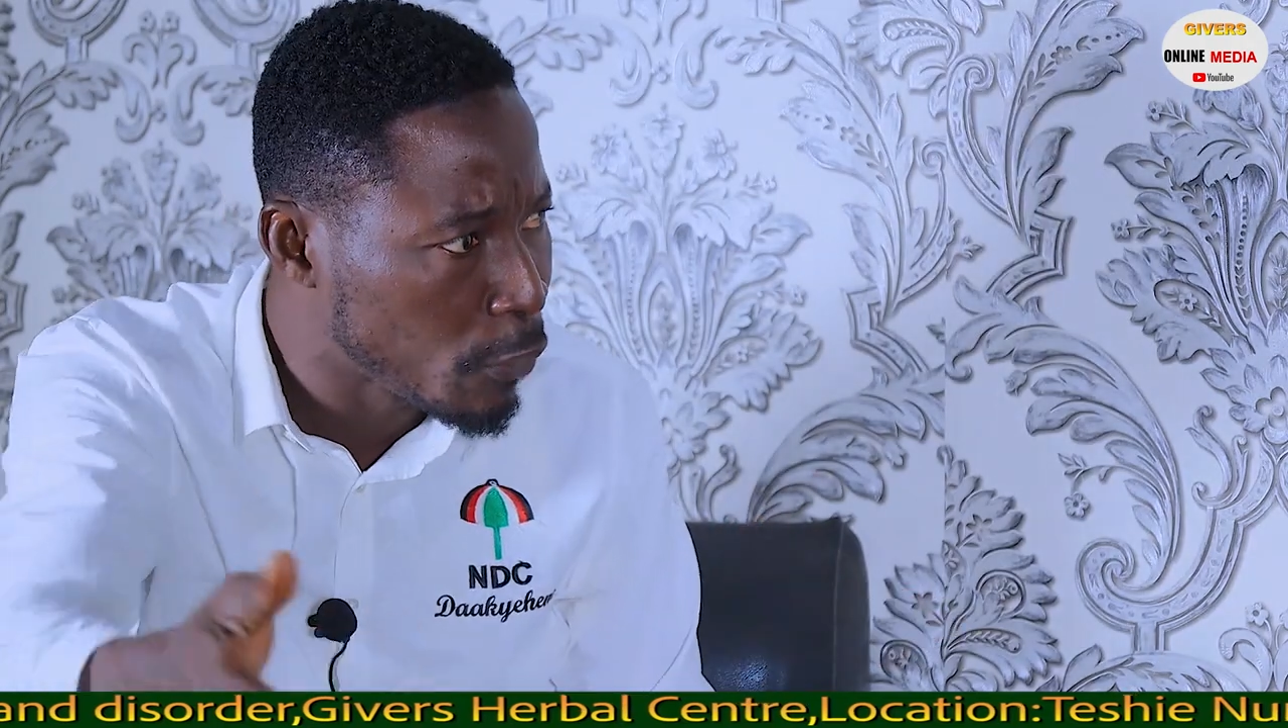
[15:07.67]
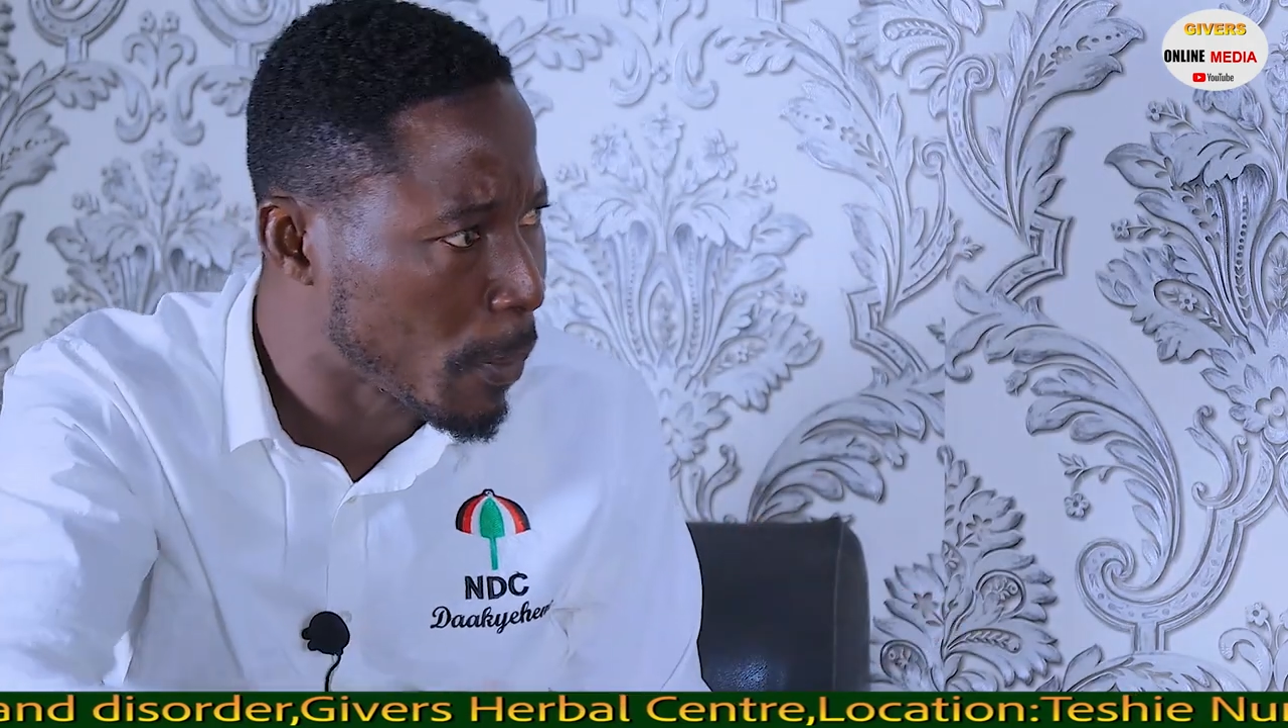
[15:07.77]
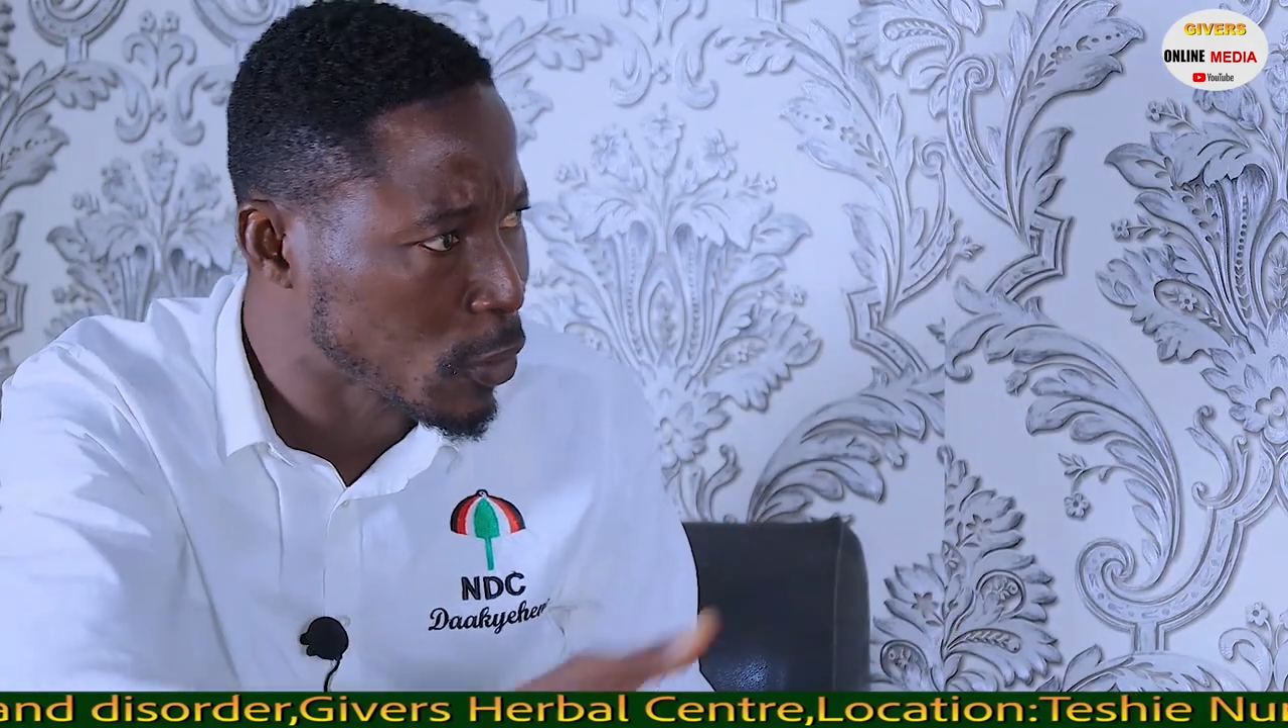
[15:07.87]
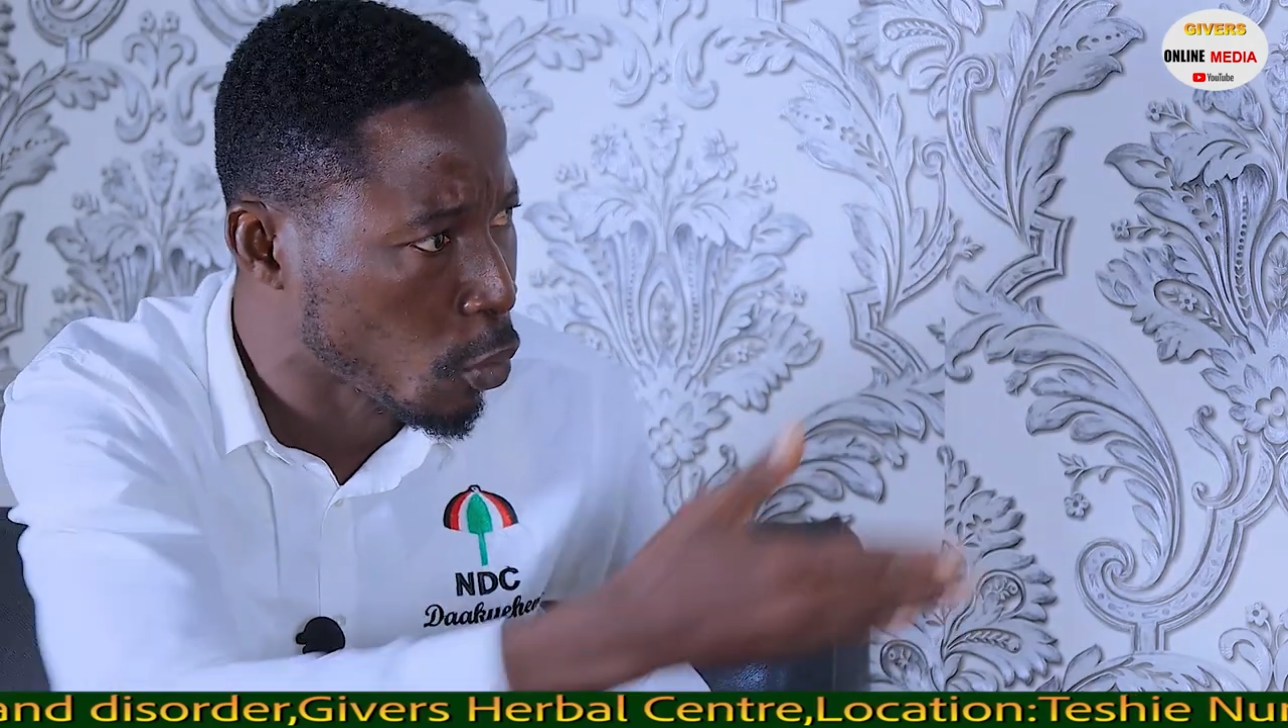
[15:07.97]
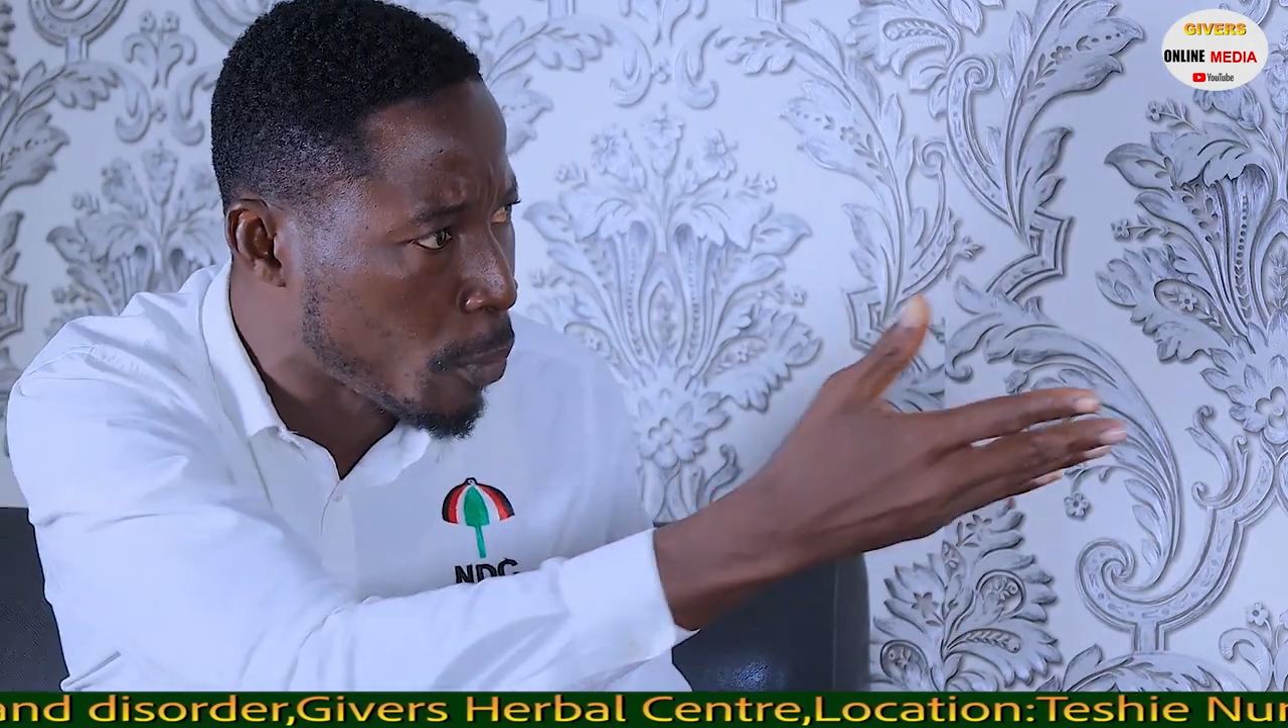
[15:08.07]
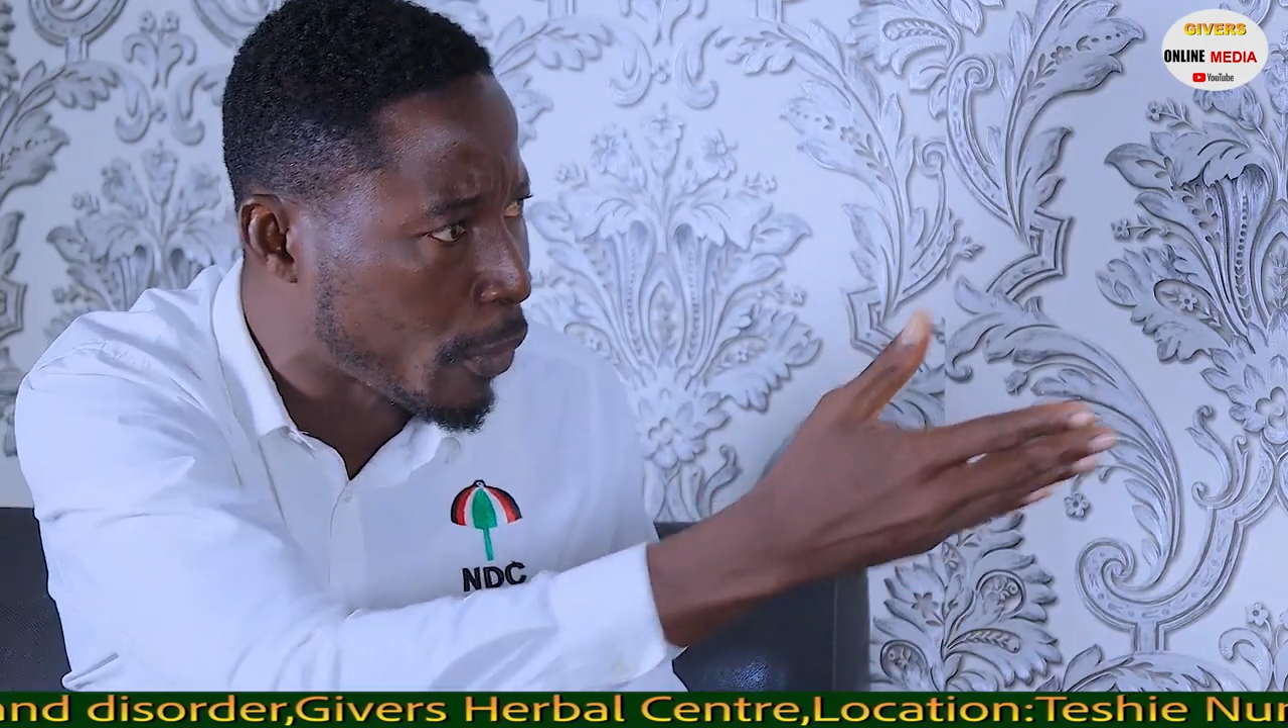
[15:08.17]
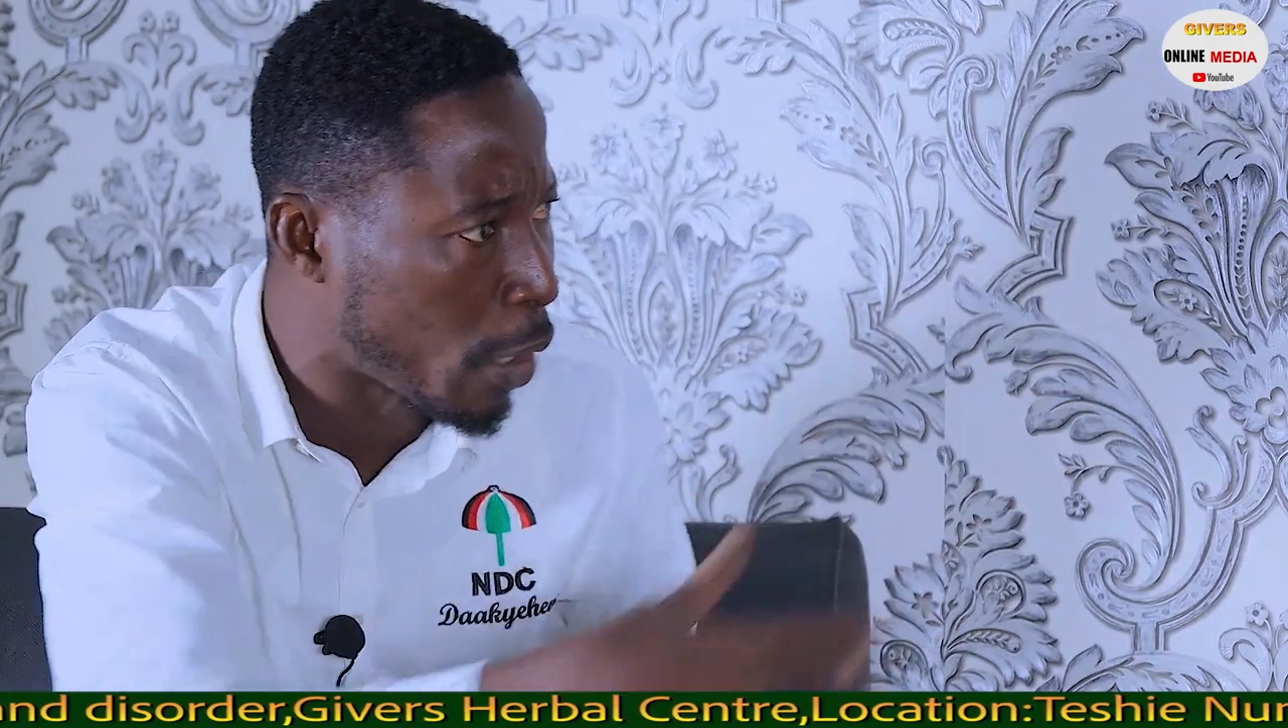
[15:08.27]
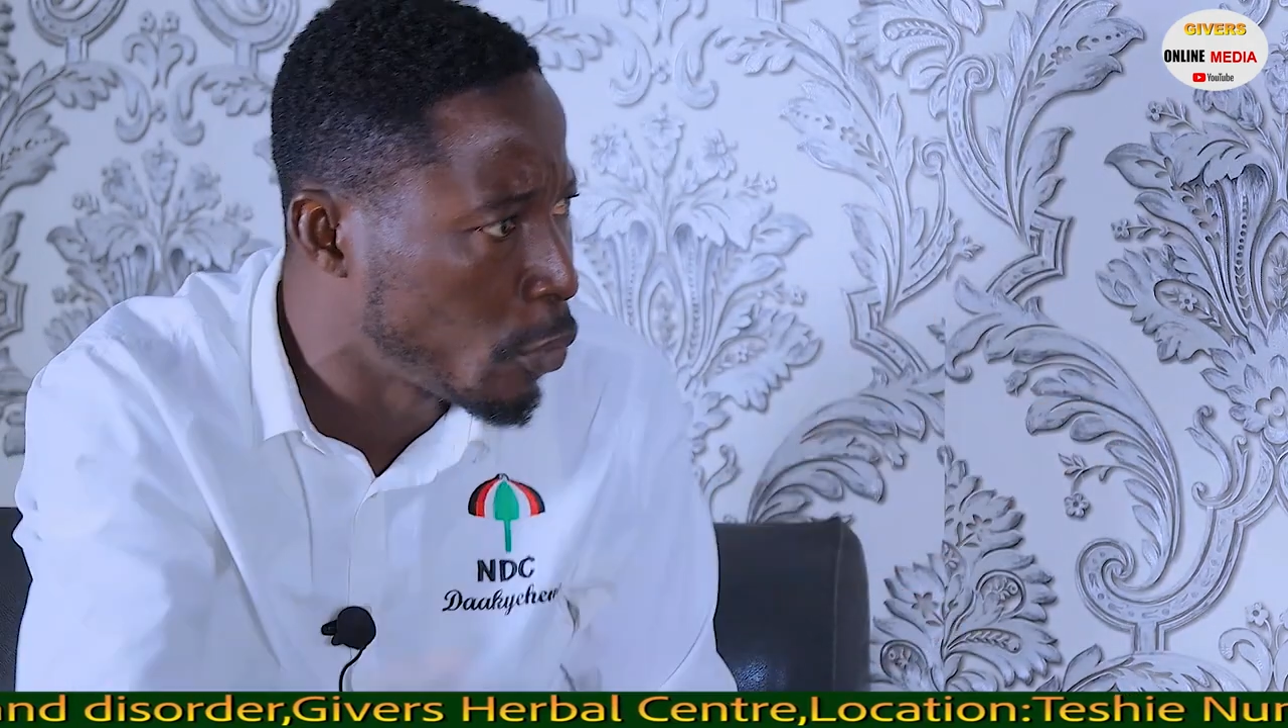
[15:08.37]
your person could be